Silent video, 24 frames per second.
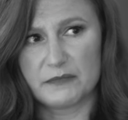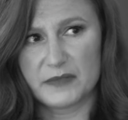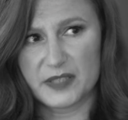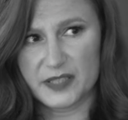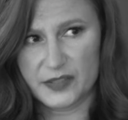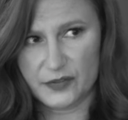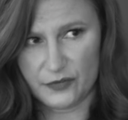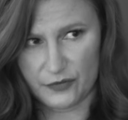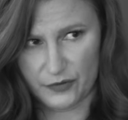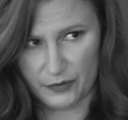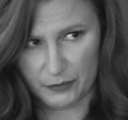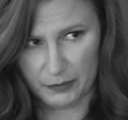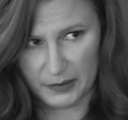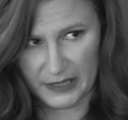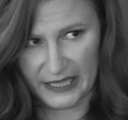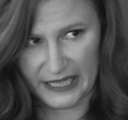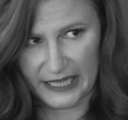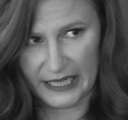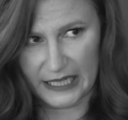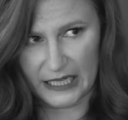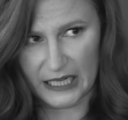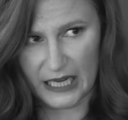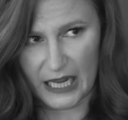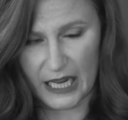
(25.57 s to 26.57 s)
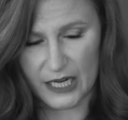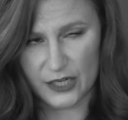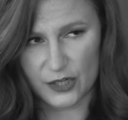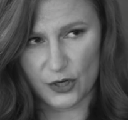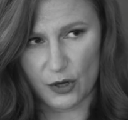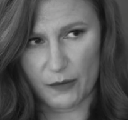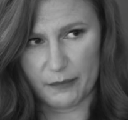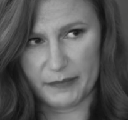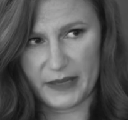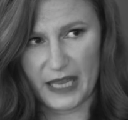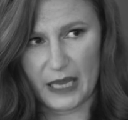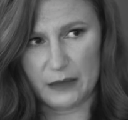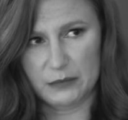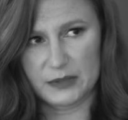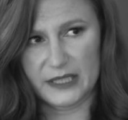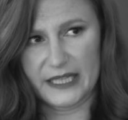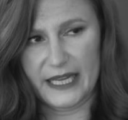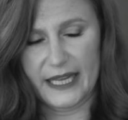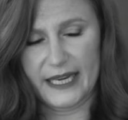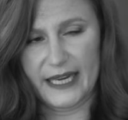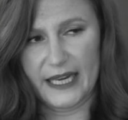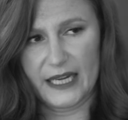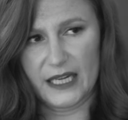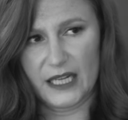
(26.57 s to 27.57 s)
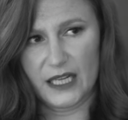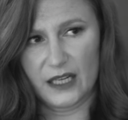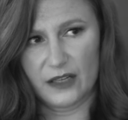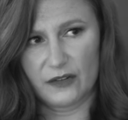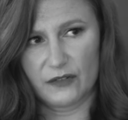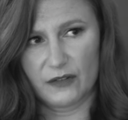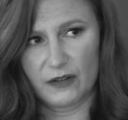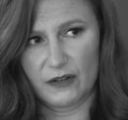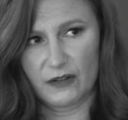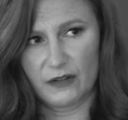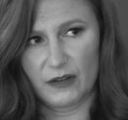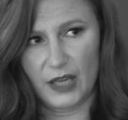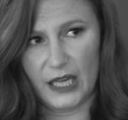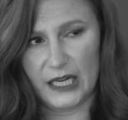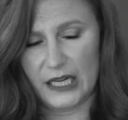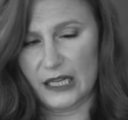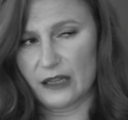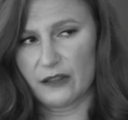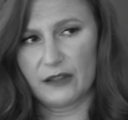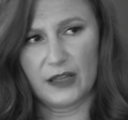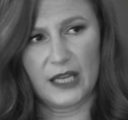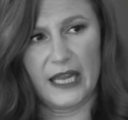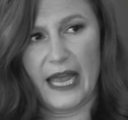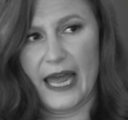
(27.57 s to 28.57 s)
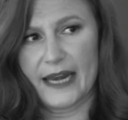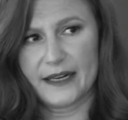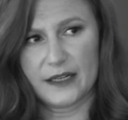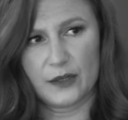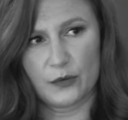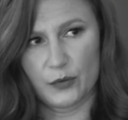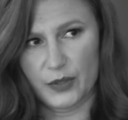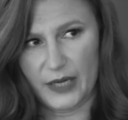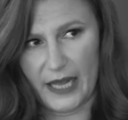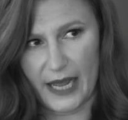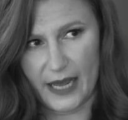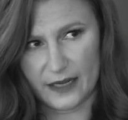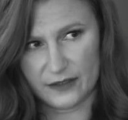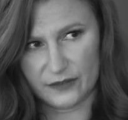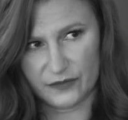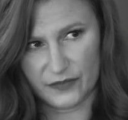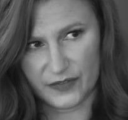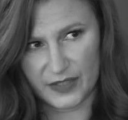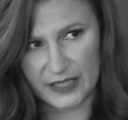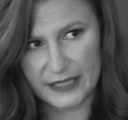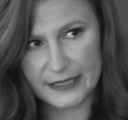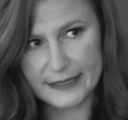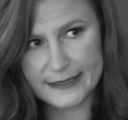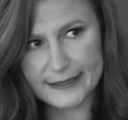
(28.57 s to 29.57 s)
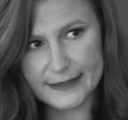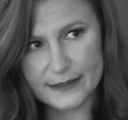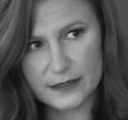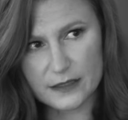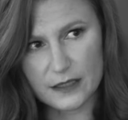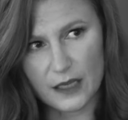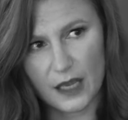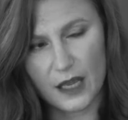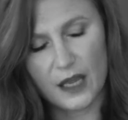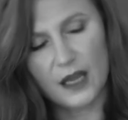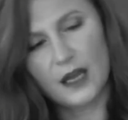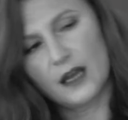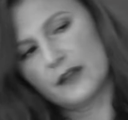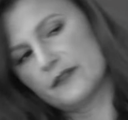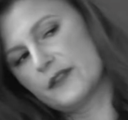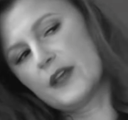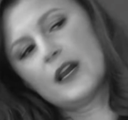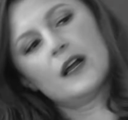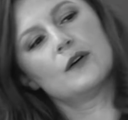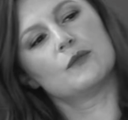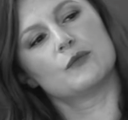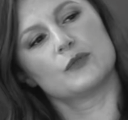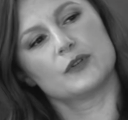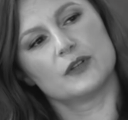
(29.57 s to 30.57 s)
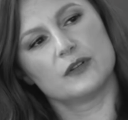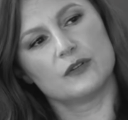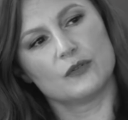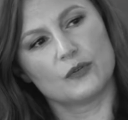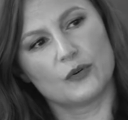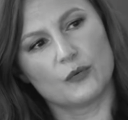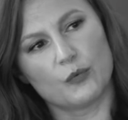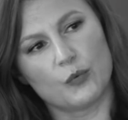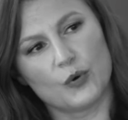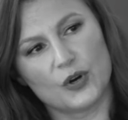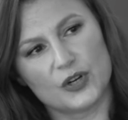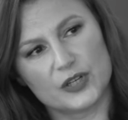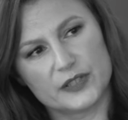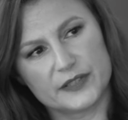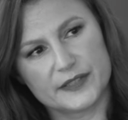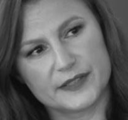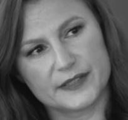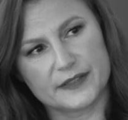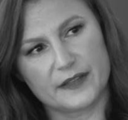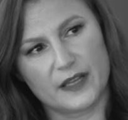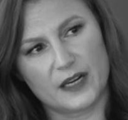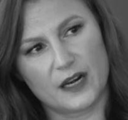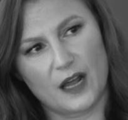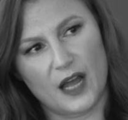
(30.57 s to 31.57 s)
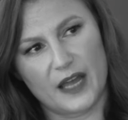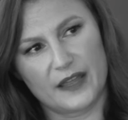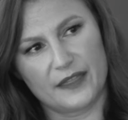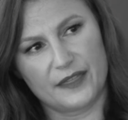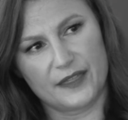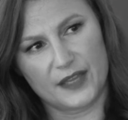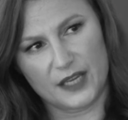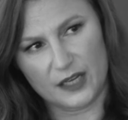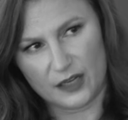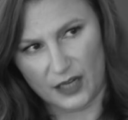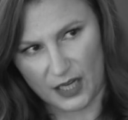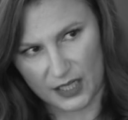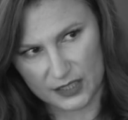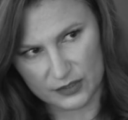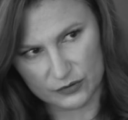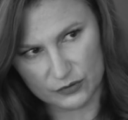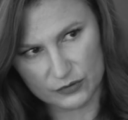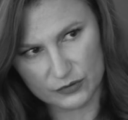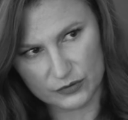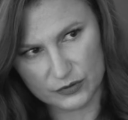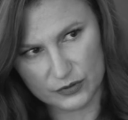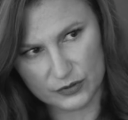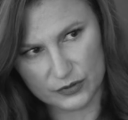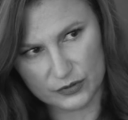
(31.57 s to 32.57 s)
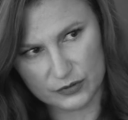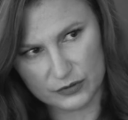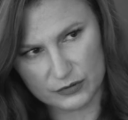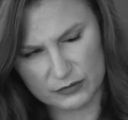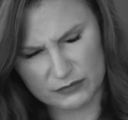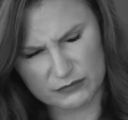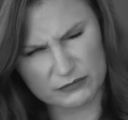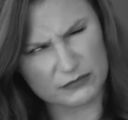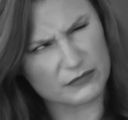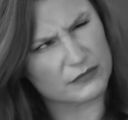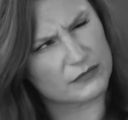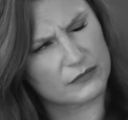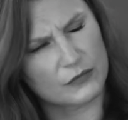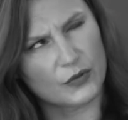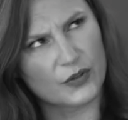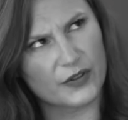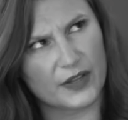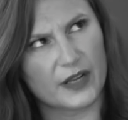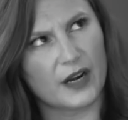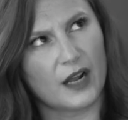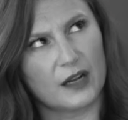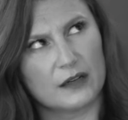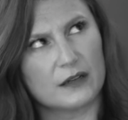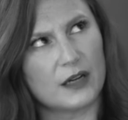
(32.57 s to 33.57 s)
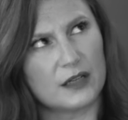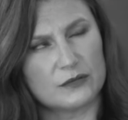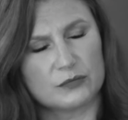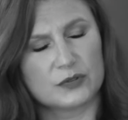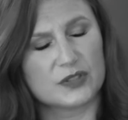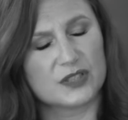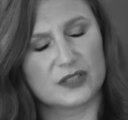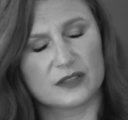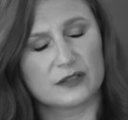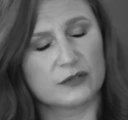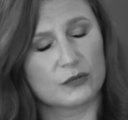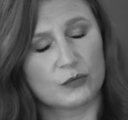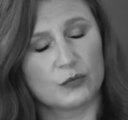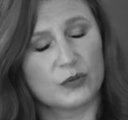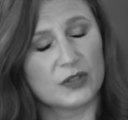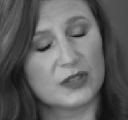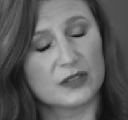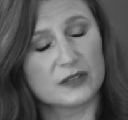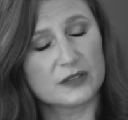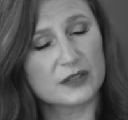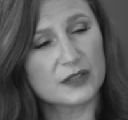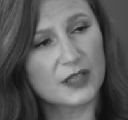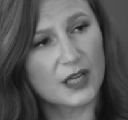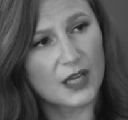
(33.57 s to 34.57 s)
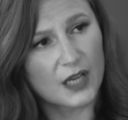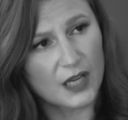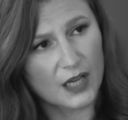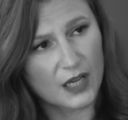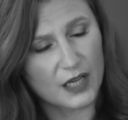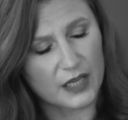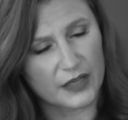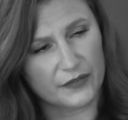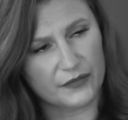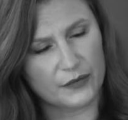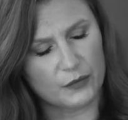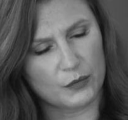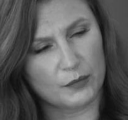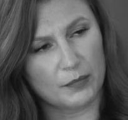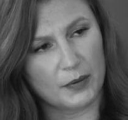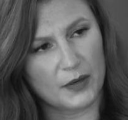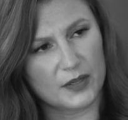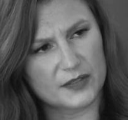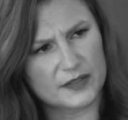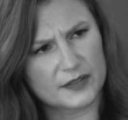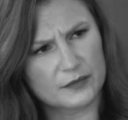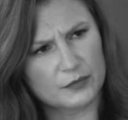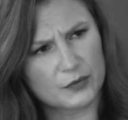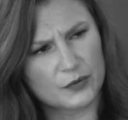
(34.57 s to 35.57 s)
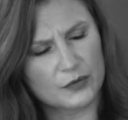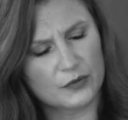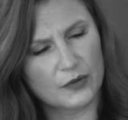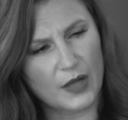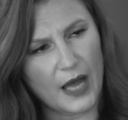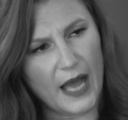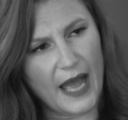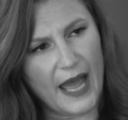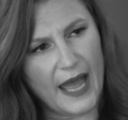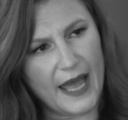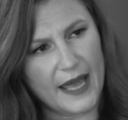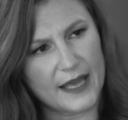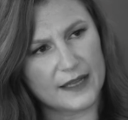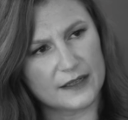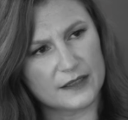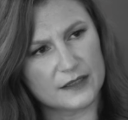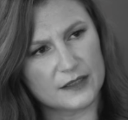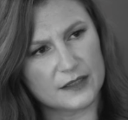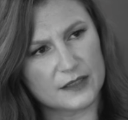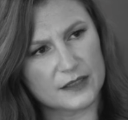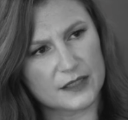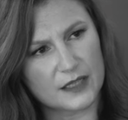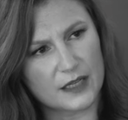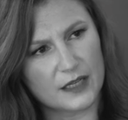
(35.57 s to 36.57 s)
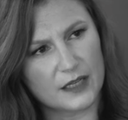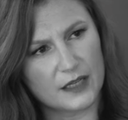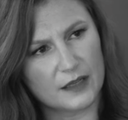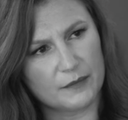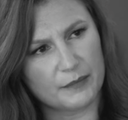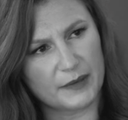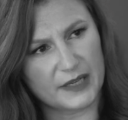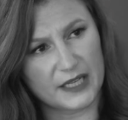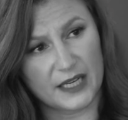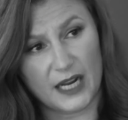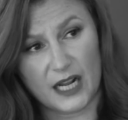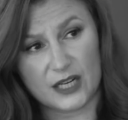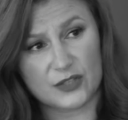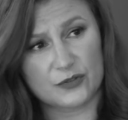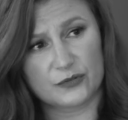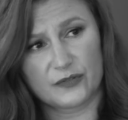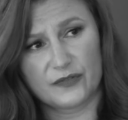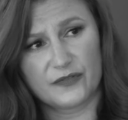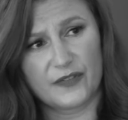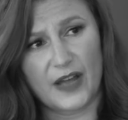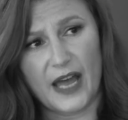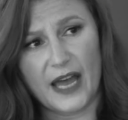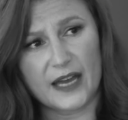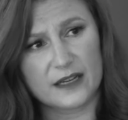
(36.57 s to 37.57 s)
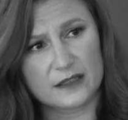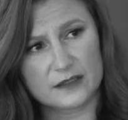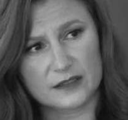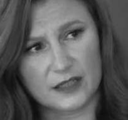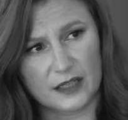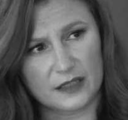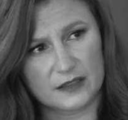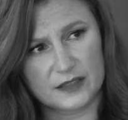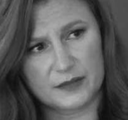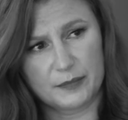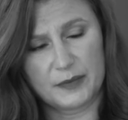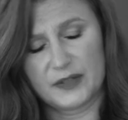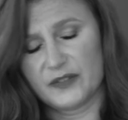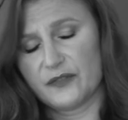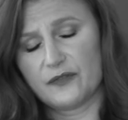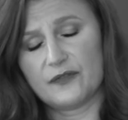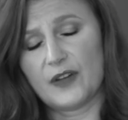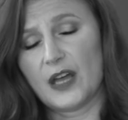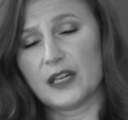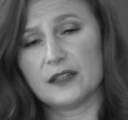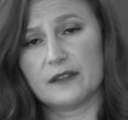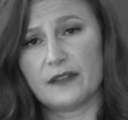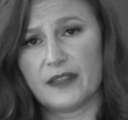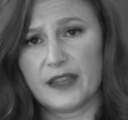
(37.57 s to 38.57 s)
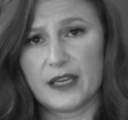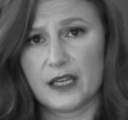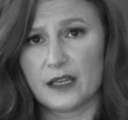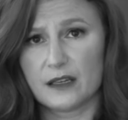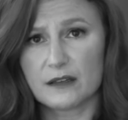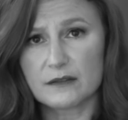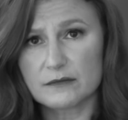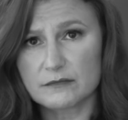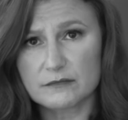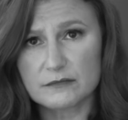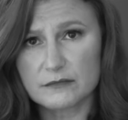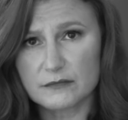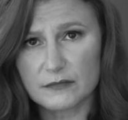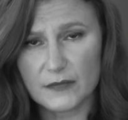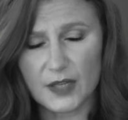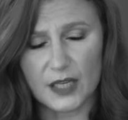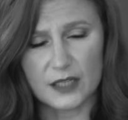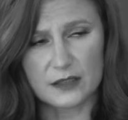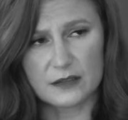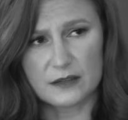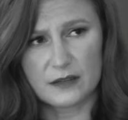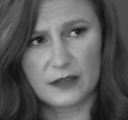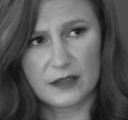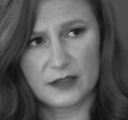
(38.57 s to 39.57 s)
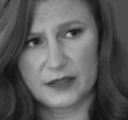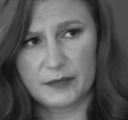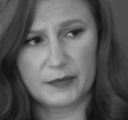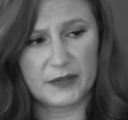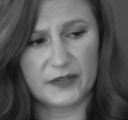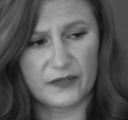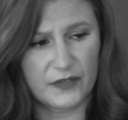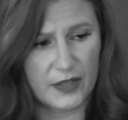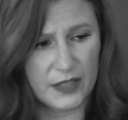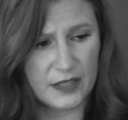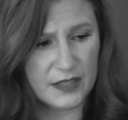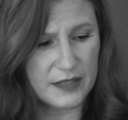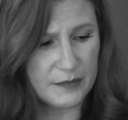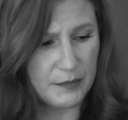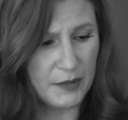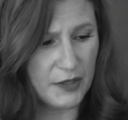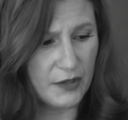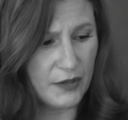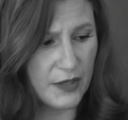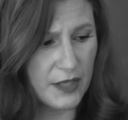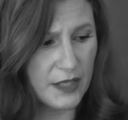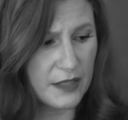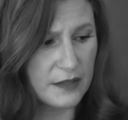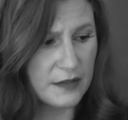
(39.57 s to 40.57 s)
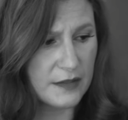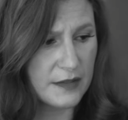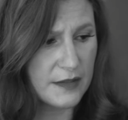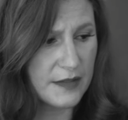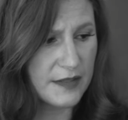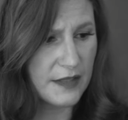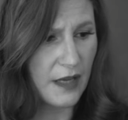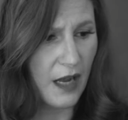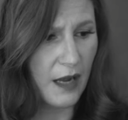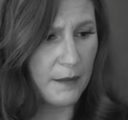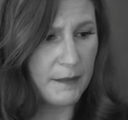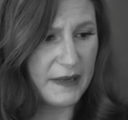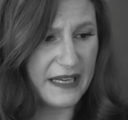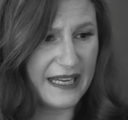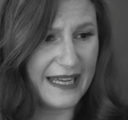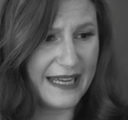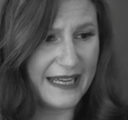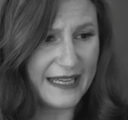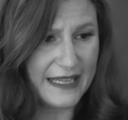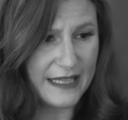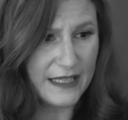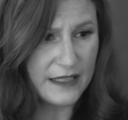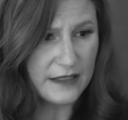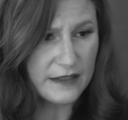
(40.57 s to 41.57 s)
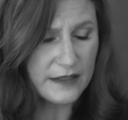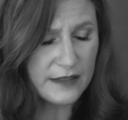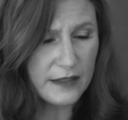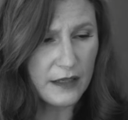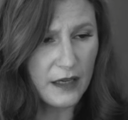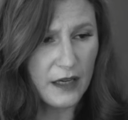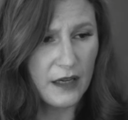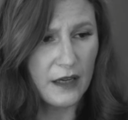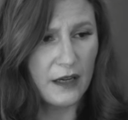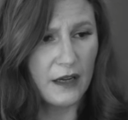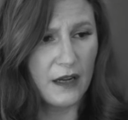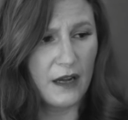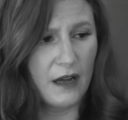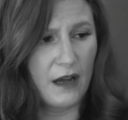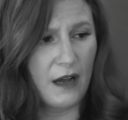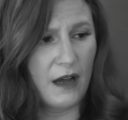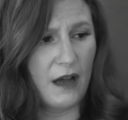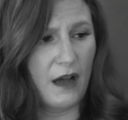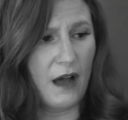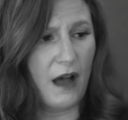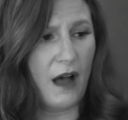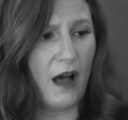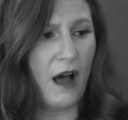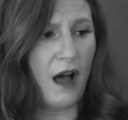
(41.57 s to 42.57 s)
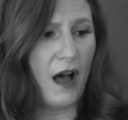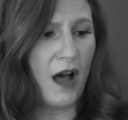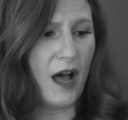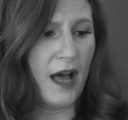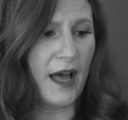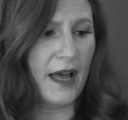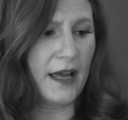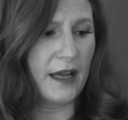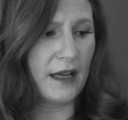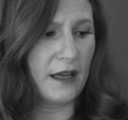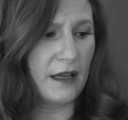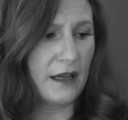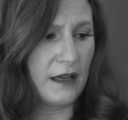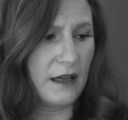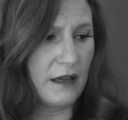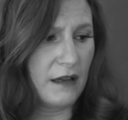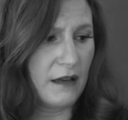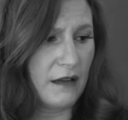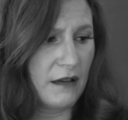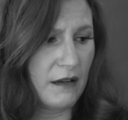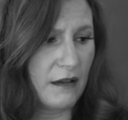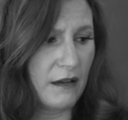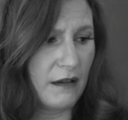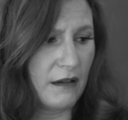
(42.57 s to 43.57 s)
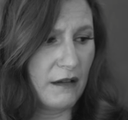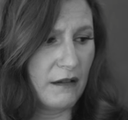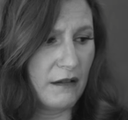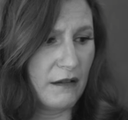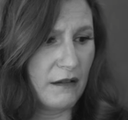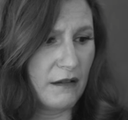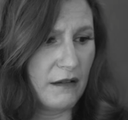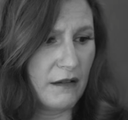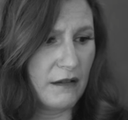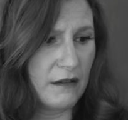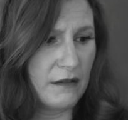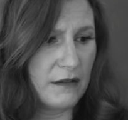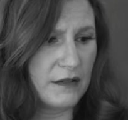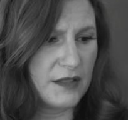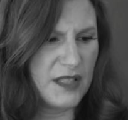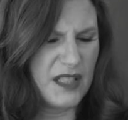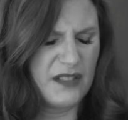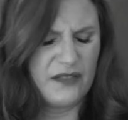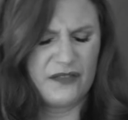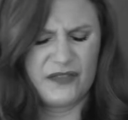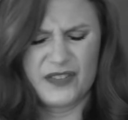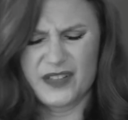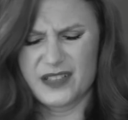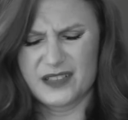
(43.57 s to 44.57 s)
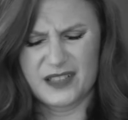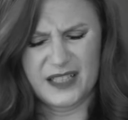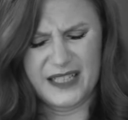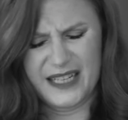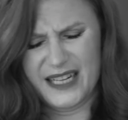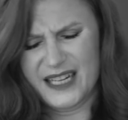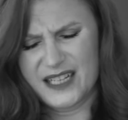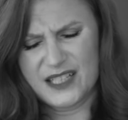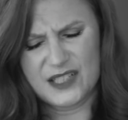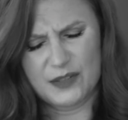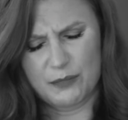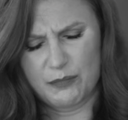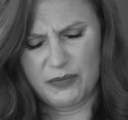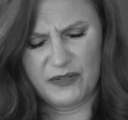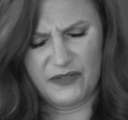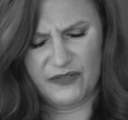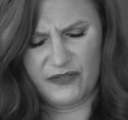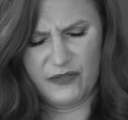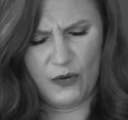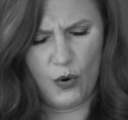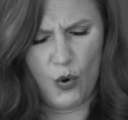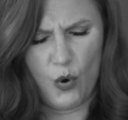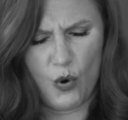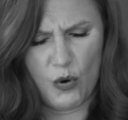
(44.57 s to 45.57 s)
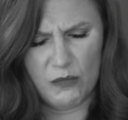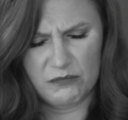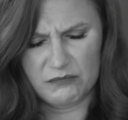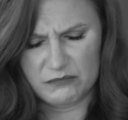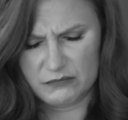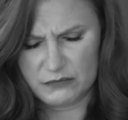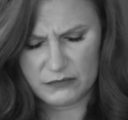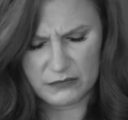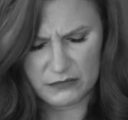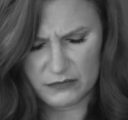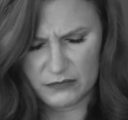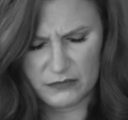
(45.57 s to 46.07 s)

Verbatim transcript: miserably and not be able to get any anything adequate out of this, that I would look worse than I think I look. Mm, well, that I, I would just look worse if it were possible. And but in actual fact, like it's been a fun thing. It, it's been a fun experience. I'm at ease. I didn't feel a need to perform